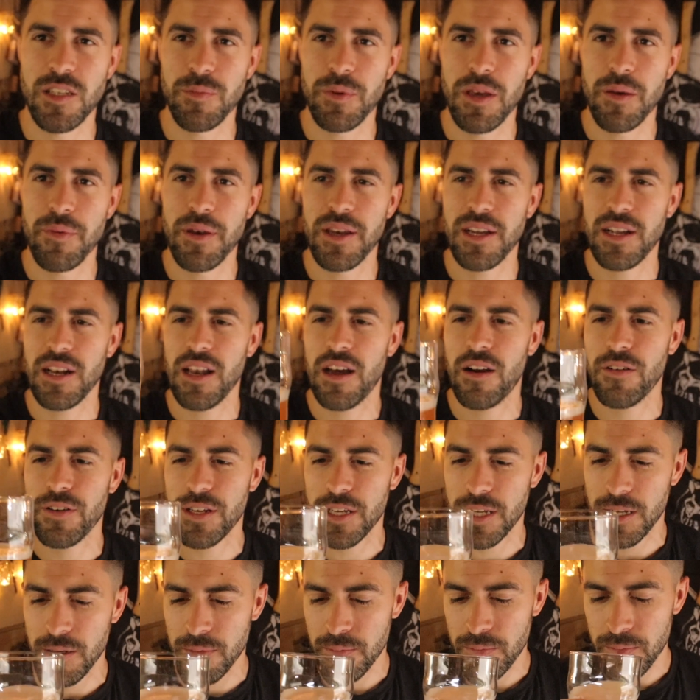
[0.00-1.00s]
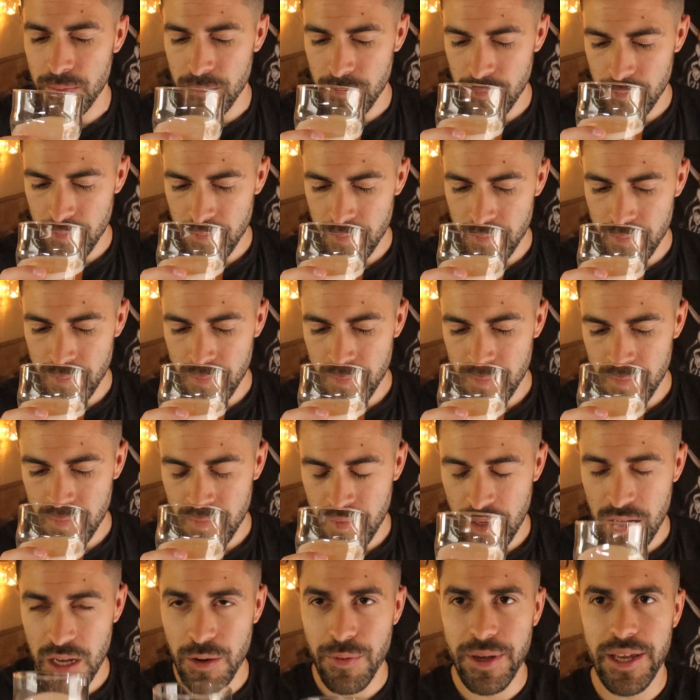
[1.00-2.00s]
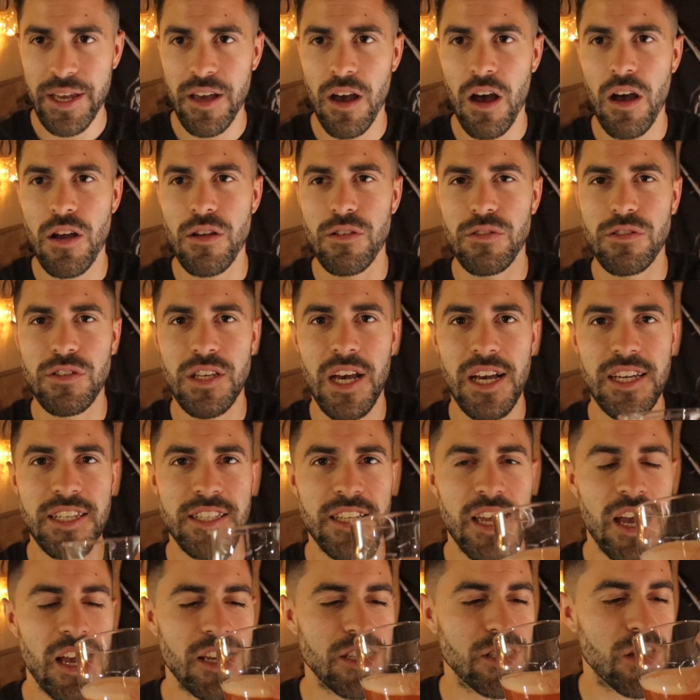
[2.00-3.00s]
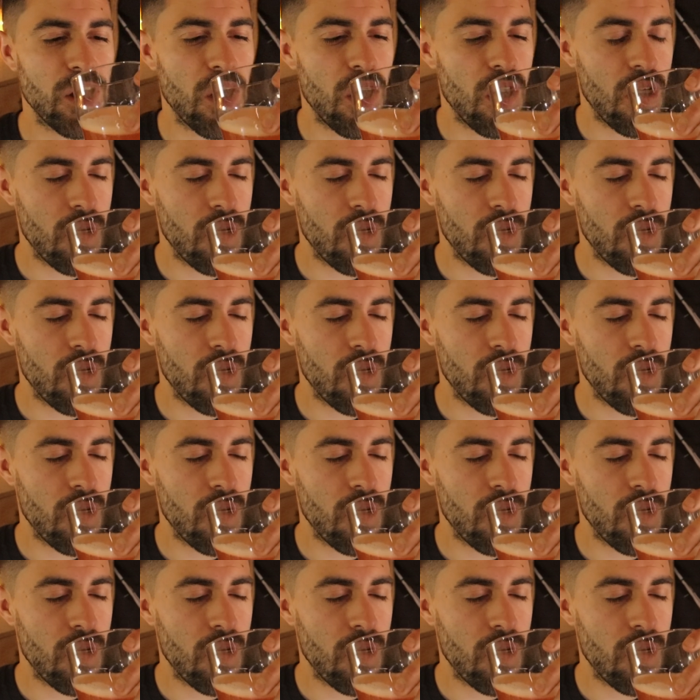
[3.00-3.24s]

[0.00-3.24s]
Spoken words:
to be a bit cloudy. Here we go, taste test.